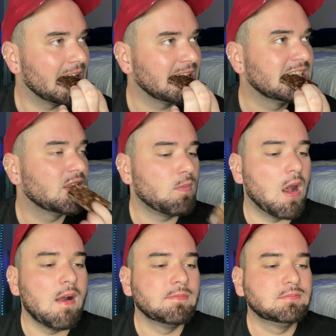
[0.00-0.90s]

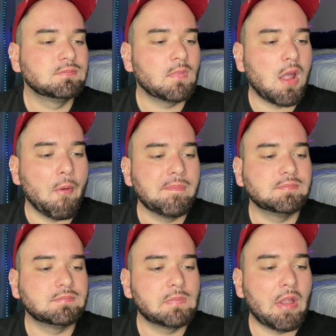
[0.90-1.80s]

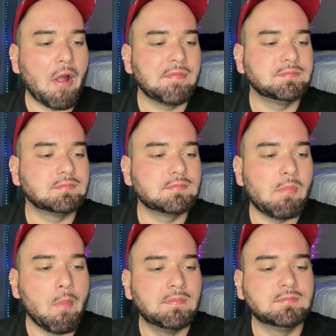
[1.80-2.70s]

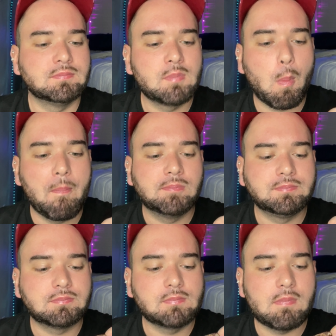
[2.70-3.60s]

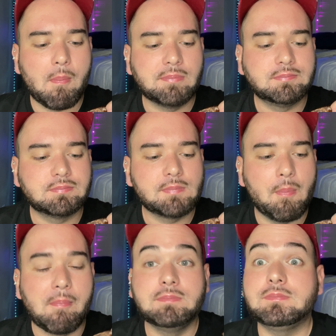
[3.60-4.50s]

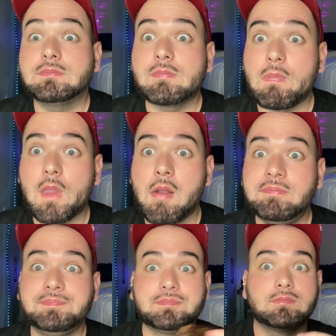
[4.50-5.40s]

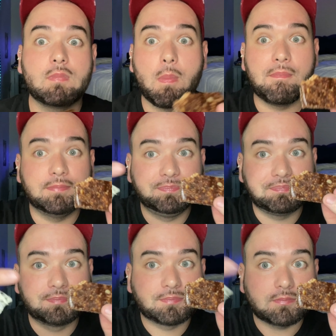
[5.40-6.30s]
Nobody speaks.